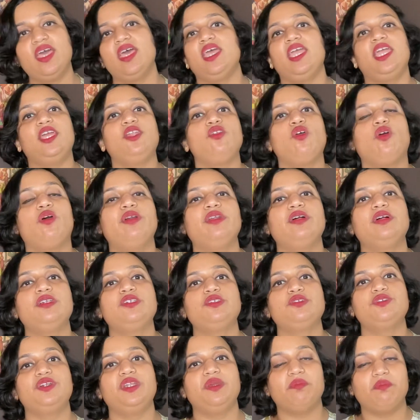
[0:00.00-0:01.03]
in order
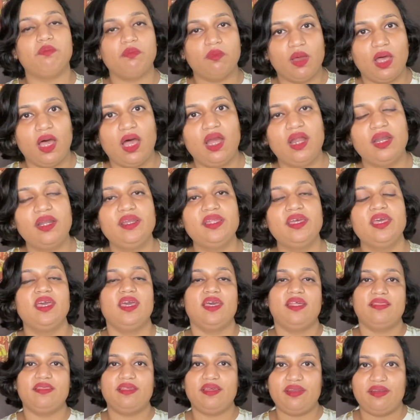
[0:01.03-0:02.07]
to demand
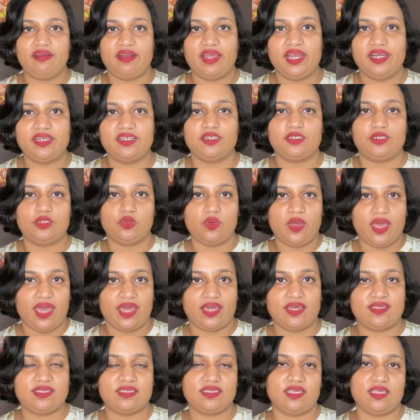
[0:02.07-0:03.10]
the right to
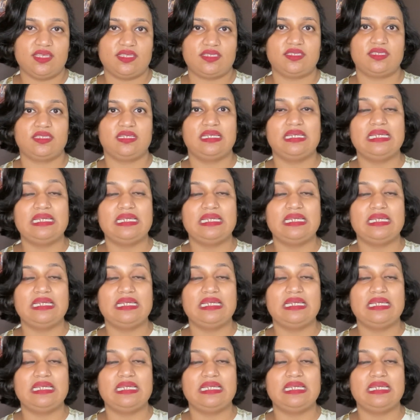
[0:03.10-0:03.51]
access